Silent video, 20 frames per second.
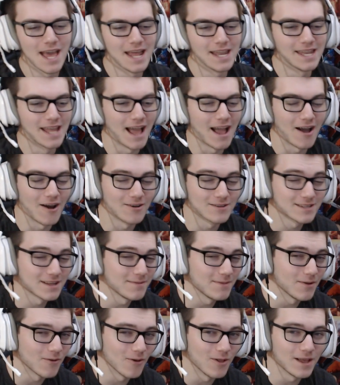Now, it's going
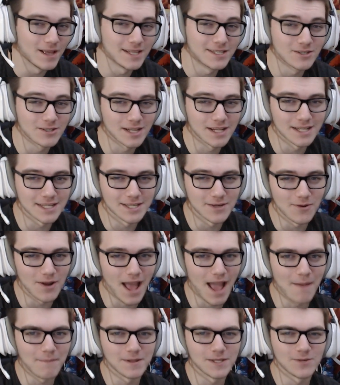to be really interesting to see what
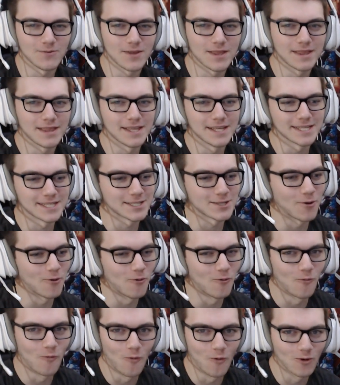happens with this
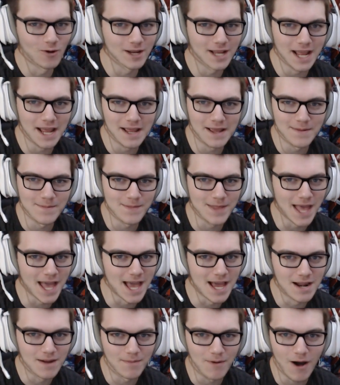whole war game
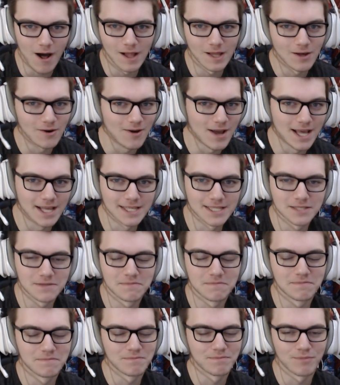that Apollo has
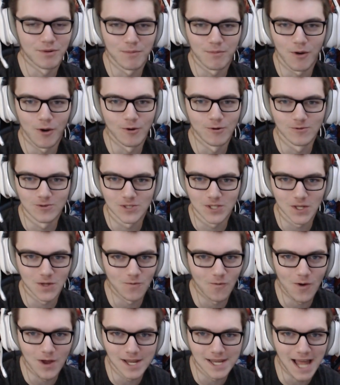proposed and
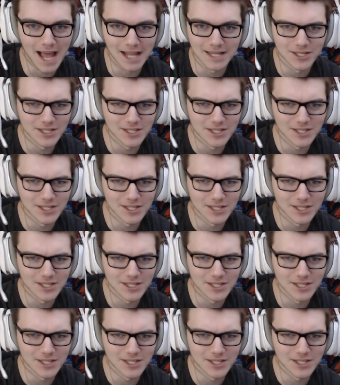whatnot.